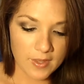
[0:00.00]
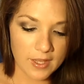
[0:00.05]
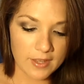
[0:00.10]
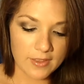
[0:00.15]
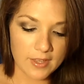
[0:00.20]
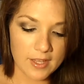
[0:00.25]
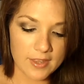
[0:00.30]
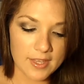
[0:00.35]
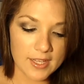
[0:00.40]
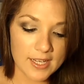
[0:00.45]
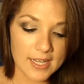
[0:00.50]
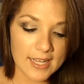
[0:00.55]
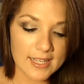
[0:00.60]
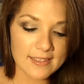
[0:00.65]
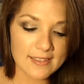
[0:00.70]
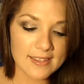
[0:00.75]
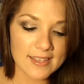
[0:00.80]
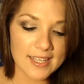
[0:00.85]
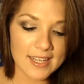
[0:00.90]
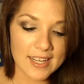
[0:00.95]
And then the
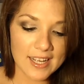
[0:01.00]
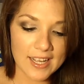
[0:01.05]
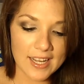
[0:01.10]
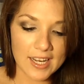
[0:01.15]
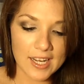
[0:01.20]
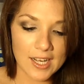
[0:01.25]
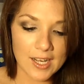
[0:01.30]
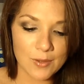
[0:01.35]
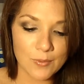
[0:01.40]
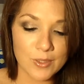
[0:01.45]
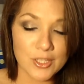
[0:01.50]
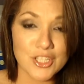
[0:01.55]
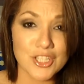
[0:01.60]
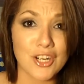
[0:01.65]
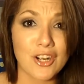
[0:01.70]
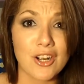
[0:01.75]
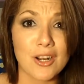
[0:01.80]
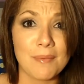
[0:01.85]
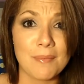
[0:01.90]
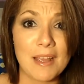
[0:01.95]
next thing I got, which
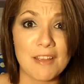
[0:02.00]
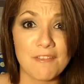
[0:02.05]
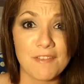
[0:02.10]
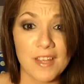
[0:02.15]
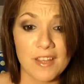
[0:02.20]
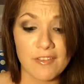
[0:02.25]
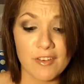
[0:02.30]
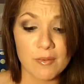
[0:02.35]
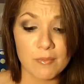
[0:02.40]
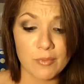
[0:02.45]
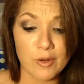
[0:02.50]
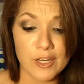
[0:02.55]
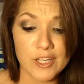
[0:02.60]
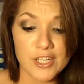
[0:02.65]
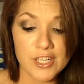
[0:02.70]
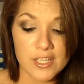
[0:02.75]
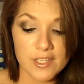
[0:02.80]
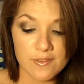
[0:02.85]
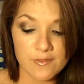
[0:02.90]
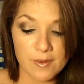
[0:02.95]
are my favorite
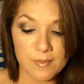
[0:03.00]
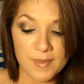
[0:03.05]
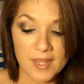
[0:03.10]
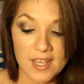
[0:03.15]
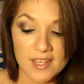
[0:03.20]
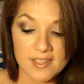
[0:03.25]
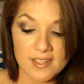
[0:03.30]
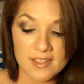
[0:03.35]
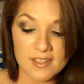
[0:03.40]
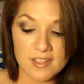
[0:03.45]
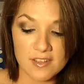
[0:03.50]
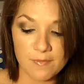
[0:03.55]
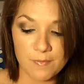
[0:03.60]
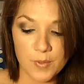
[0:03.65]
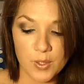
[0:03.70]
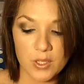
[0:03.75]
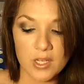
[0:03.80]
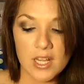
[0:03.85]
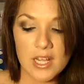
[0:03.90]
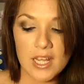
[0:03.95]
brushes from the Essence of
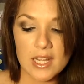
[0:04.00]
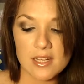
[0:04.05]
Beauty,